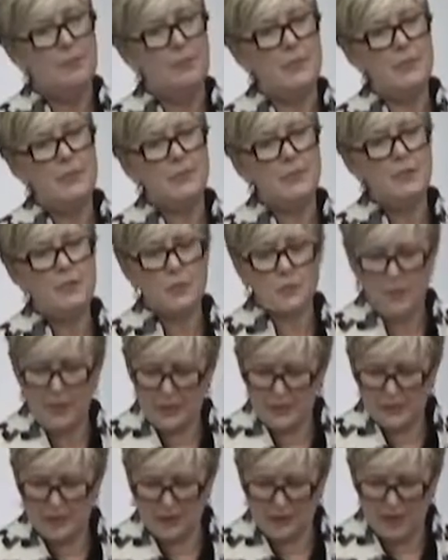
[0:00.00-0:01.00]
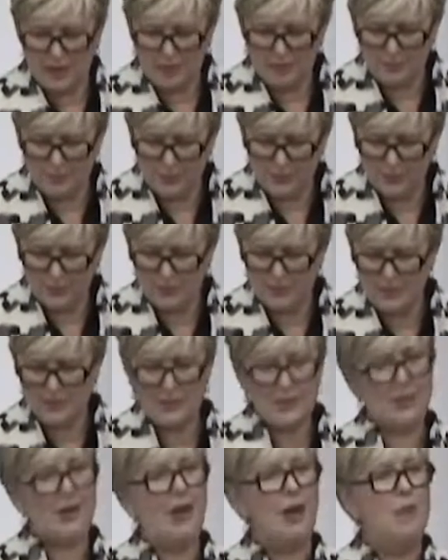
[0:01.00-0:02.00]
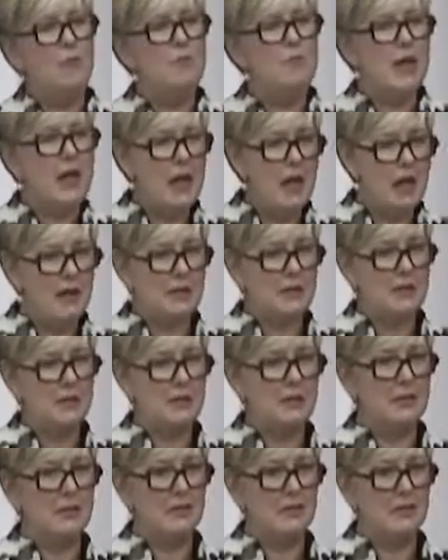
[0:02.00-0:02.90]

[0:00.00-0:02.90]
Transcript: Mr. Speaker, Albertans command